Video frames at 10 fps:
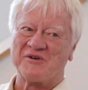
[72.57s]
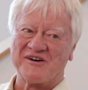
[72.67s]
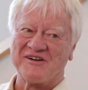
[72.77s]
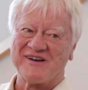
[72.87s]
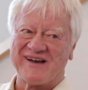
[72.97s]
the
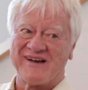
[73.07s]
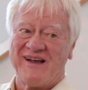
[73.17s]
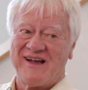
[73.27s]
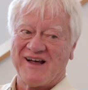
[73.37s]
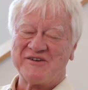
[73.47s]
world and
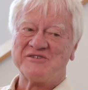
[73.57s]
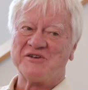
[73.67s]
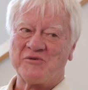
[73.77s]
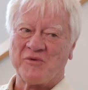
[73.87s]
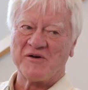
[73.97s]

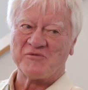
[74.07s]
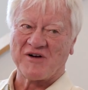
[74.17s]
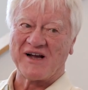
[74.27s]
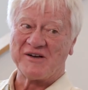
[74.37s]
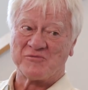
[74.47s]
understood what
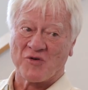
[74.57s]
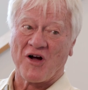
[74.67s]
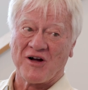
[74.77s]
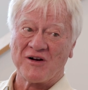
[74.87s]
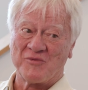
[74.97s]
right and
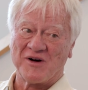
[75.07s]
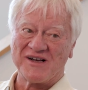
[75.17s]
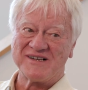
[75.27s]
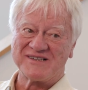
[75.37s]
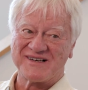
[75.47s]
wrong
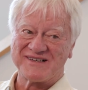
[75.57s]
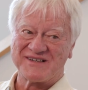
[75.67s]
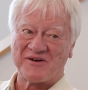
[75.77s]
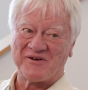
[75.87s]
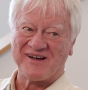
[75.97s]
was and
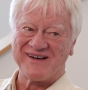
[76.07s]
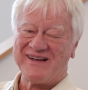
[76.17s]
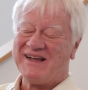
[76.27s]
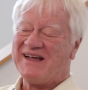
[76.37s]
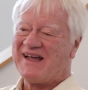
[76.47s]
so
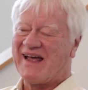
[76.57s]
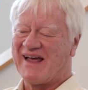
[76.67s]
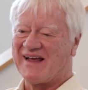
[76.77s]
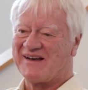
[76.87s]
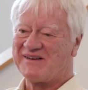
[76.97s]
on.
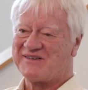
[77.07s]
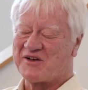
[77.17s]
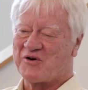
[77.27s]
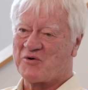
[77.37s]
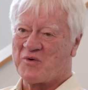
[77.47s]
And
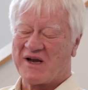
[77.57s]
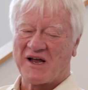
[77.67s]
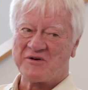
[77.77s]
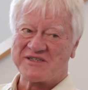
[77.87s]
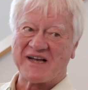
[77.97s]
so when
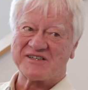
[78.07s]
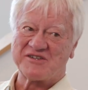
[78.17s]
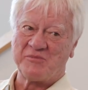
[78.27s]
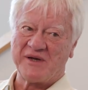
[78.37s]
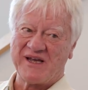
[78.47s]
I was
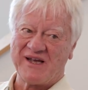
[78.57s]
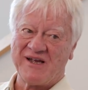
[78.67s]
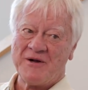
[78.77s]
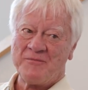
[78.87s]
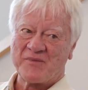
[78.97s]
asked to
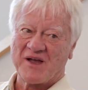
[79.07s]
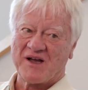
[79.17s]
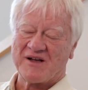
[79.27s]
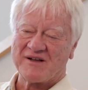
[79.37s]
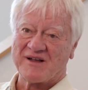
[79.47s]
be
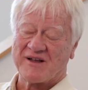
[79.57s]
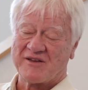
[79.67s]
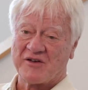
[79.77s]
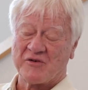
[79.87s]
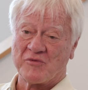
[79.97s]
uh, uh,
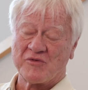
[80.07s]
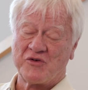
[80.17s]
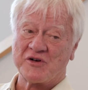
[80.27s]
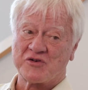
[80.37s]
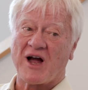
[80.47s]
to
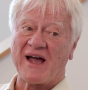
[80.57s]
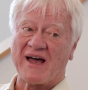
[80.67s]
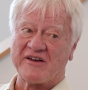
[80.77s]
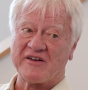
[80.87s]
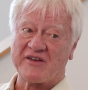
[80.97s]
do a
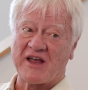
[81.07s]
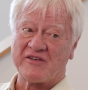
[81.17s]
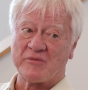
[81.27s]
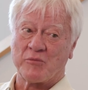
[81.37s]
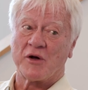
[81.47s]
tryout as,
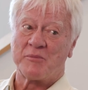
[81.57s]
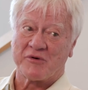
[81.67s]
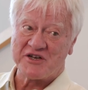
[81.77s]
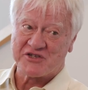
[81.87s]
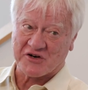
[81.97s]
as, a boy
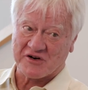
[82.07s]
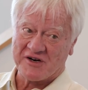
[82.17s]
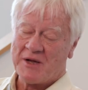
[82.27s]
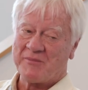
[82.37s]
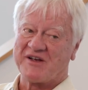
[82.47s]
preacher
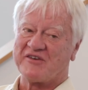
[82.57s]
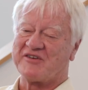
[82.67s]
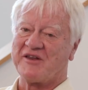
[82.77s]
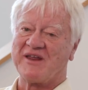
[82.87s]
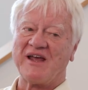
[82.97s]

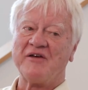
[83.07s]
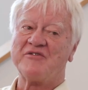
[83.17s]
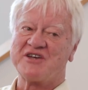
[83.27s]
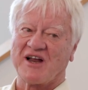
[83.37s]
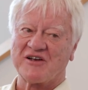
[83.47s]
because in the
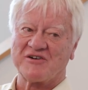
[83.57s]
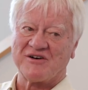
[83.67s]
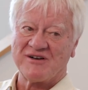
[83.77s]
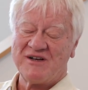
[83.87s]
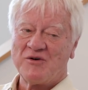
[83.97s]

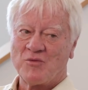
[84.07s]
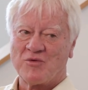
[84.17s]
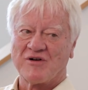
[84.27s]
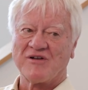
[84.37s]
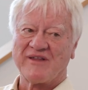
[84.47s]
evangelical
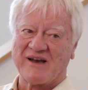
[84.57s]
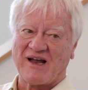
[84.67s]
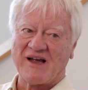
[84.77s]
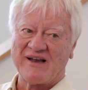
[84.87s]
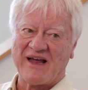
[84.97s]
world that
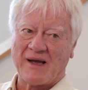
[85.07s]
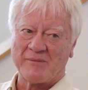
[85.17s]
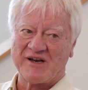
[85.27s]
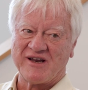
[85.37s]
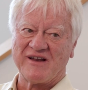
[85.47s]
I
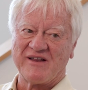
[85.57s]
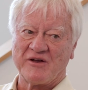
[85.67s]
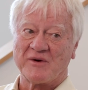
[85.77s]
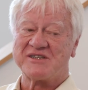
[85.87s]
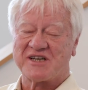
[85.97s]
inhabited,
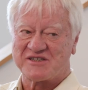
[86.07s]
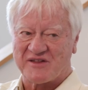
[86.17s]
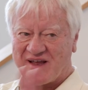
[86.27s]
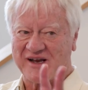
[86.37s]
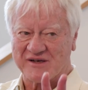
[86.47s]
there was such
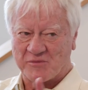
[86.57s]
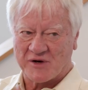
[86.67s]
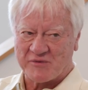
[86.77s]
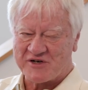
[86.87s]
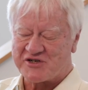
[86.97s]
a thing as a
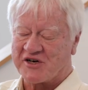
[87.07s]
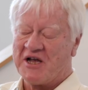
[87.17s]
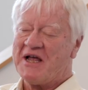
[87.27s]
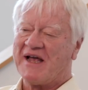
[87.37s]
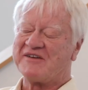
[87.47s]
boy preacher.
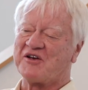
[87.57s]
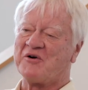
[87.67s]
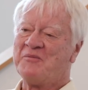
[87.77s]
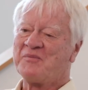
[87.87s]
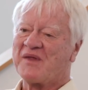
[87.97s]
And
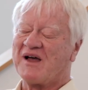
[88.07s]
so